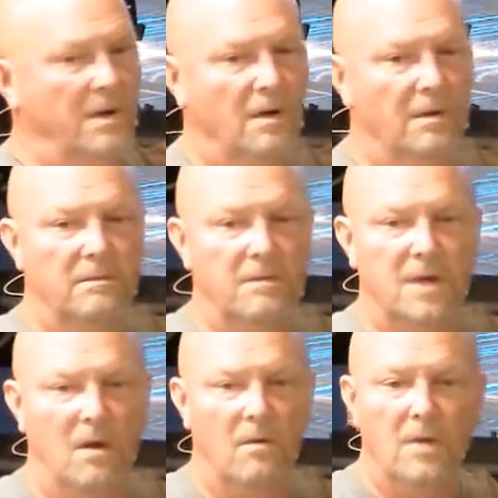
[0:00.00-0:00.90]
we're going to, you
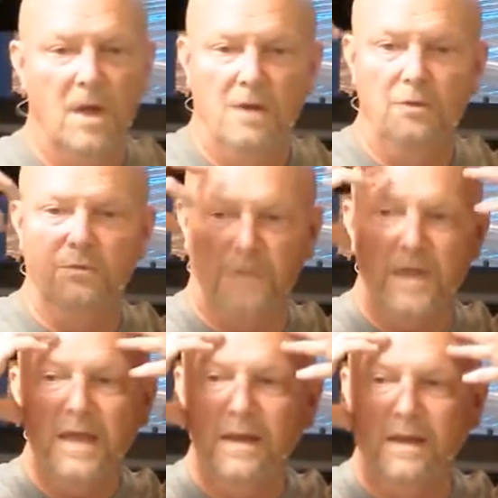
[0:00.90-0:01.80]
know, you
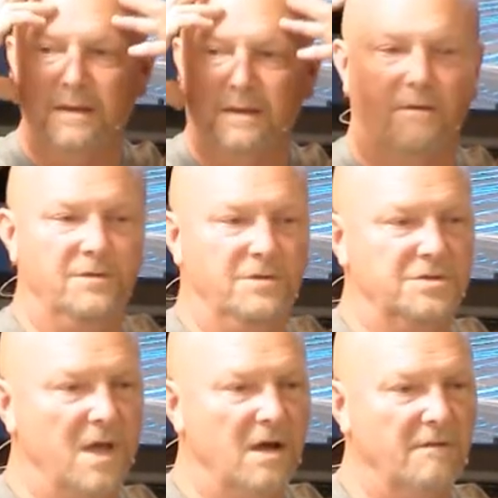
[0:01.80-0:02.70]
think of
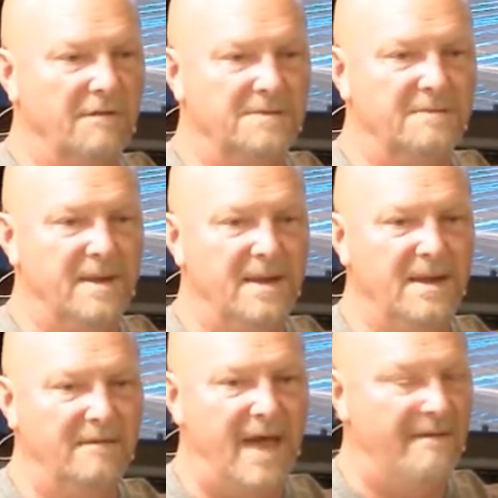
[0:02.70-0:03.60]
yourself as being,
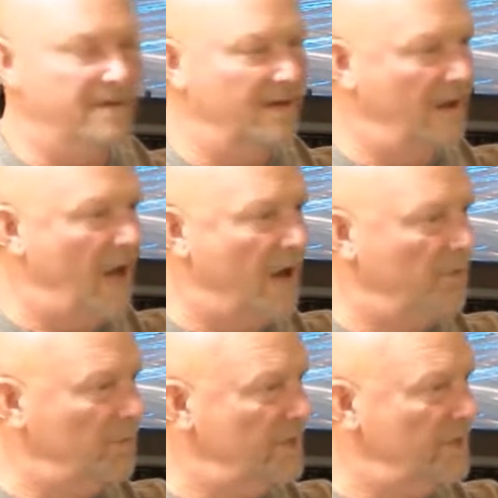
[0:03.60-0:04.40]
of having a lot of